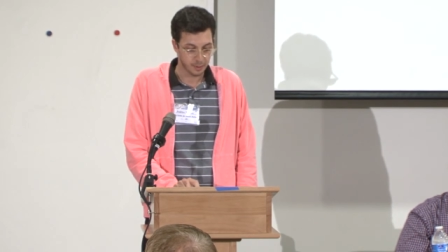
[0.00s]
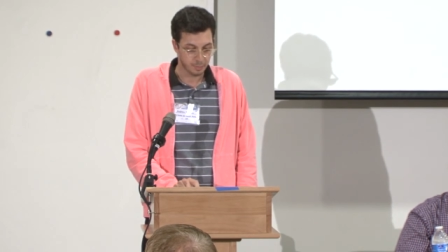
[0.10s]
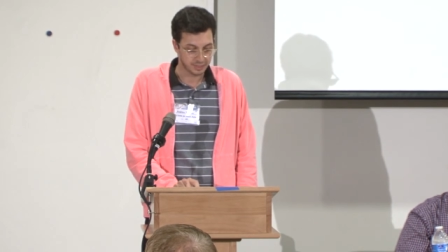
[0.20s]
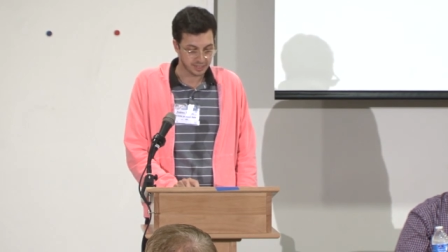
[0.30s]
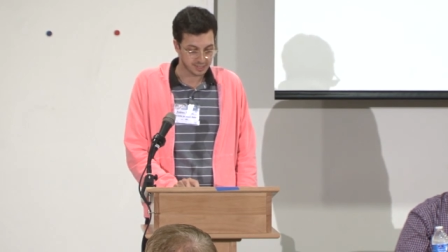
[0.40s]

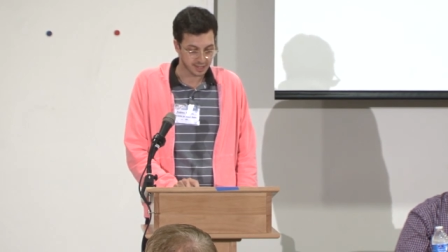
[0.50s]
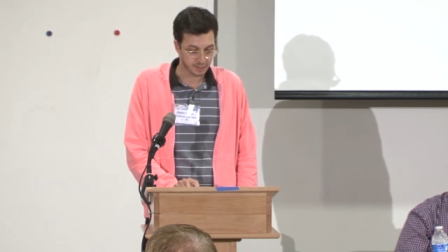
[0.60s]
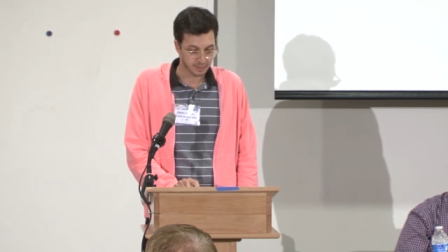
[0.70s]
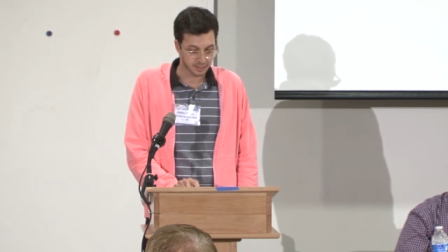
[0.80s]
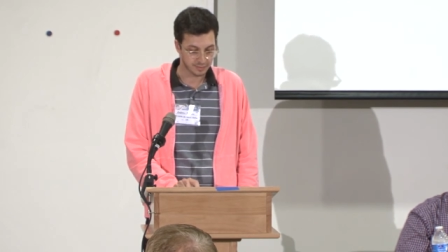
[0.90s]
But this
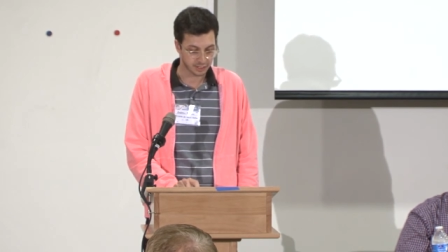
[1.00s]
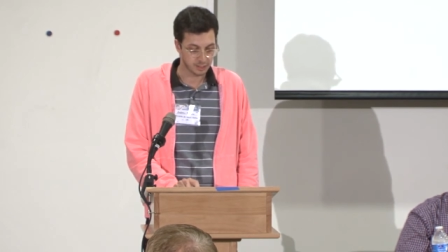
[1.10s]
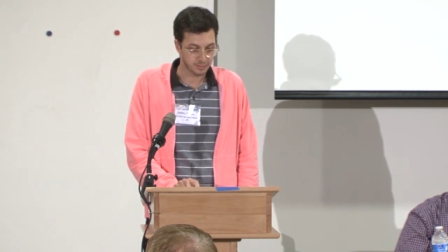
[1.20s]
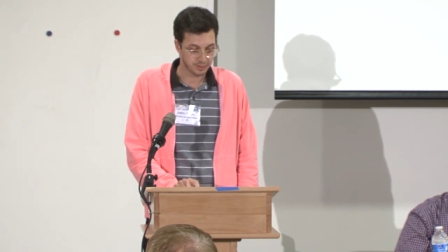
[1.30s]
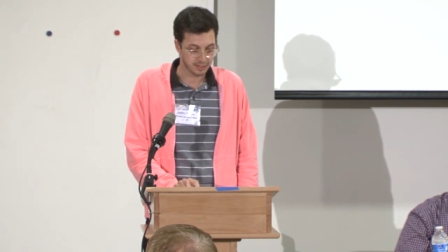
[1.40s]
segment of the
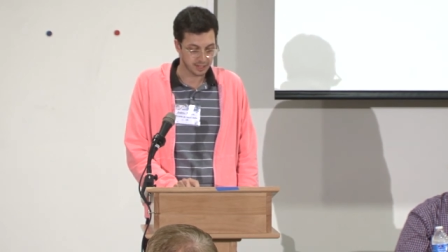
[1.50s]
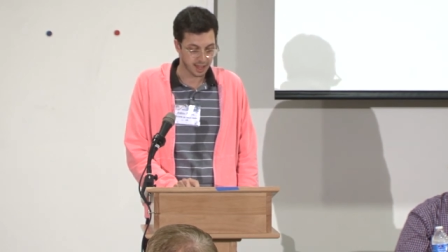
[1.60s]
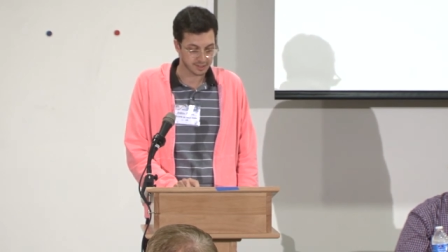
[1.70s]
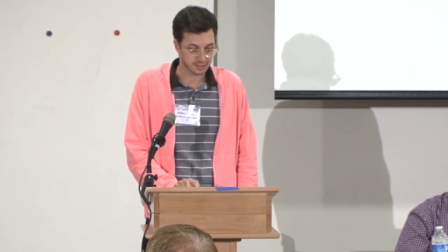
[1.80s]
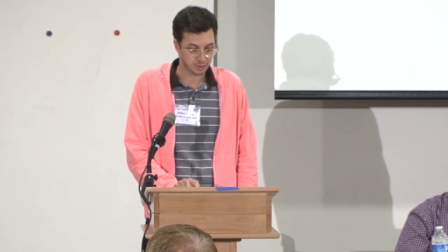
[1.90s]
community
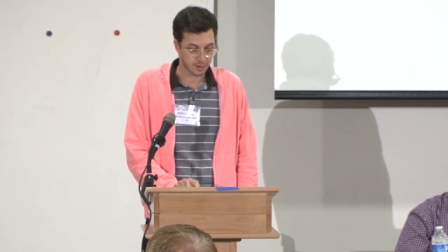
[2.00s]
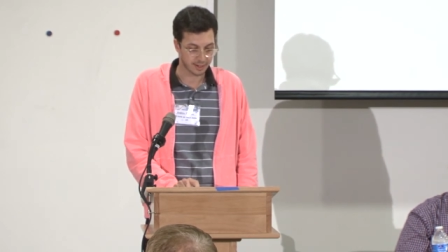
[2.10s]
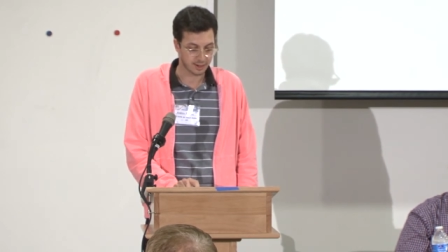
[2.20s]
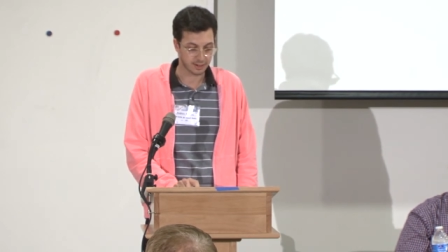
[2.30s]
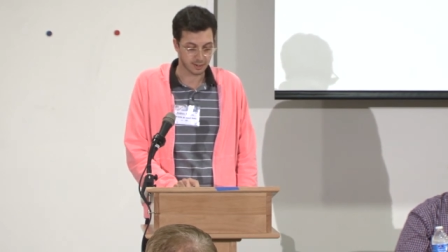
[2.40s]
hasn't
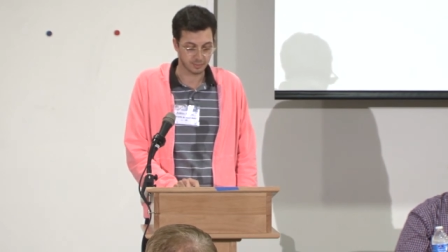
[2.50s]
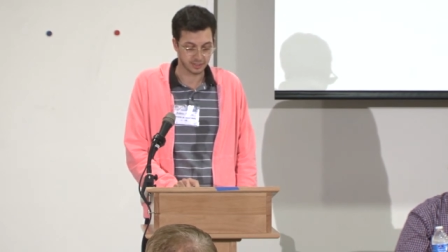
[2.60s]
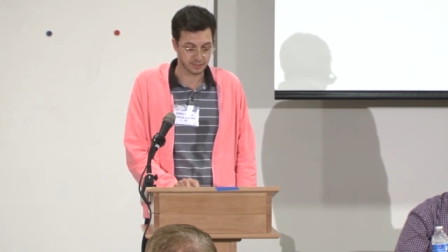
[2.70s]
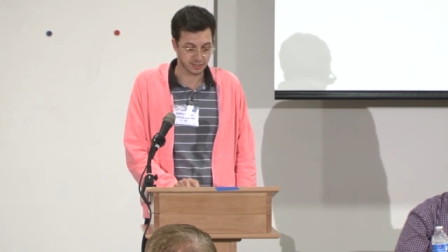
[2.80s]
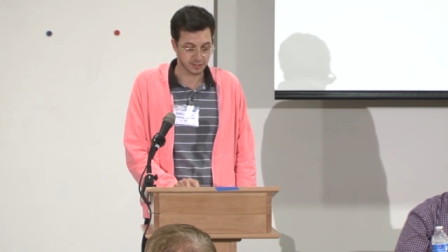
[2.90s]
quite caught up with
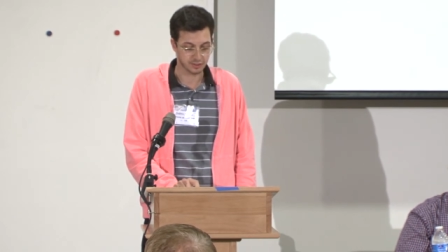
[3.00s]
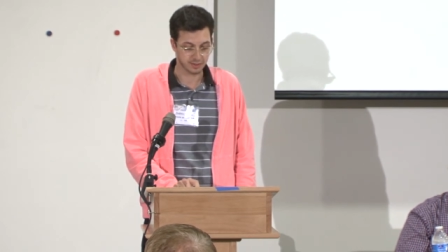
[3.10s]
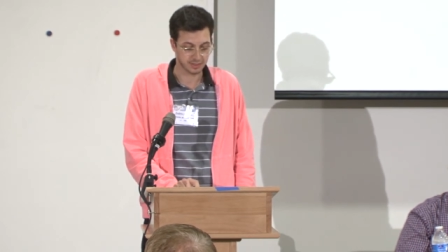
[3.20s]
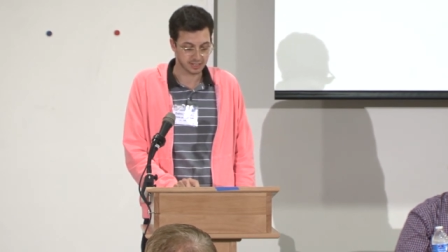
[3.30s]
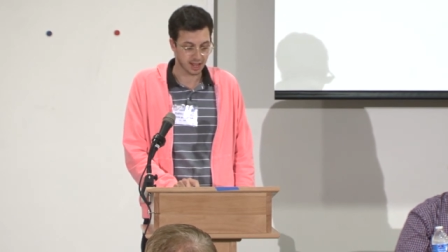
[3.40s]
the changing
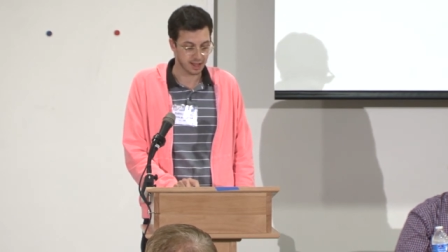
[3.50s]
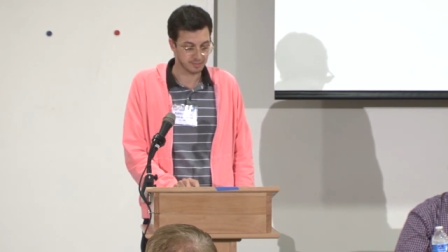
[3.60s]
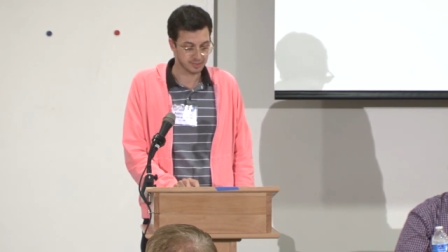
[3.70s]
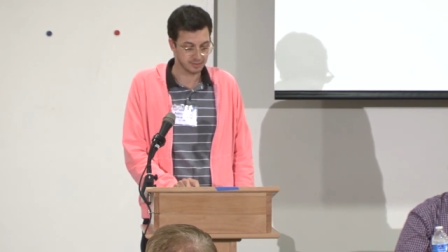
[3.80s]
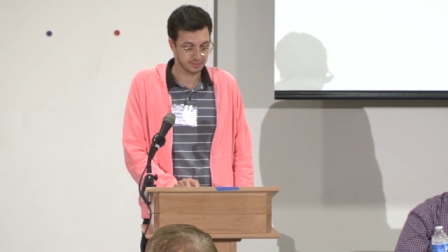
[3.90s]
of the
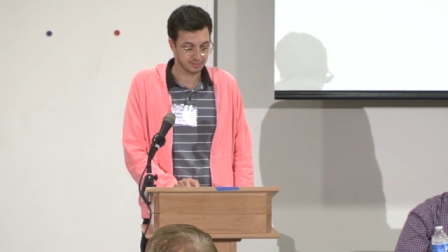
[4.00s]
times."